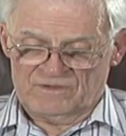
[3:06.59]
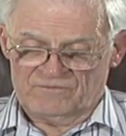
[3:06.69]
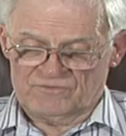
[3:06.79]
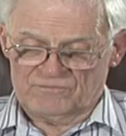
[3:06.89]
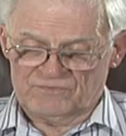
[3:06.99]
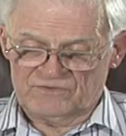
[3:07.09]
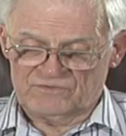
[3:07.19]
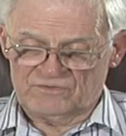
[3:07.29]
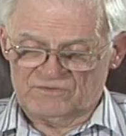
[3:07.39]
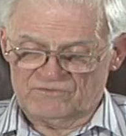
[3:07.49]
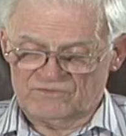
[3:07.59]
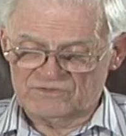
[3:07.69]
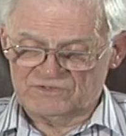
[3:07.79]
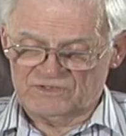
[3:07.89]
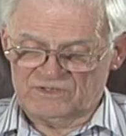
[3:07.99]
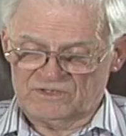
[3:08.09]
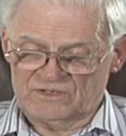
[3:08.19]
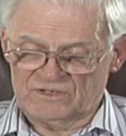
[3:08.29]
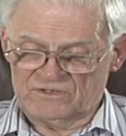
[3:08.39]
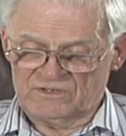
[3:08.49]
and from Princeton University
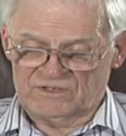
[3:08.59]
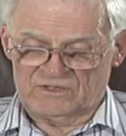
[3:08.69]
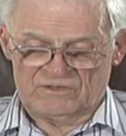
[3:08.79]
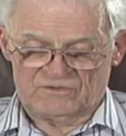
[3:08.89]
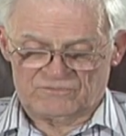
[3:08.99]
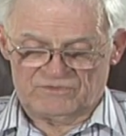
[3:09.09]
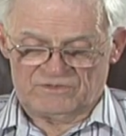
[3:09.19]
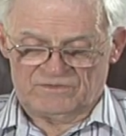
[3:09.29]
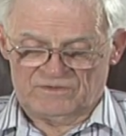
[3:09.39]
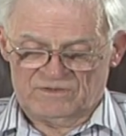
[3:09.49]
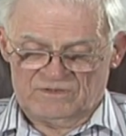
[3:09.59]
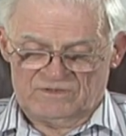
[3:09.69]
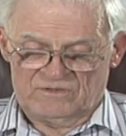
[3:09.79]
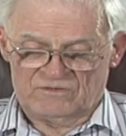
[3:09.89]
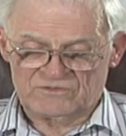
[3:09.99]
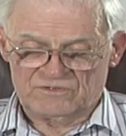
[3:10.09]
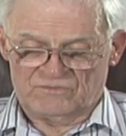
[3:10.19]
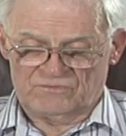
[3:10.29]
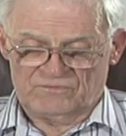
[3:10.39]
in 1883. He also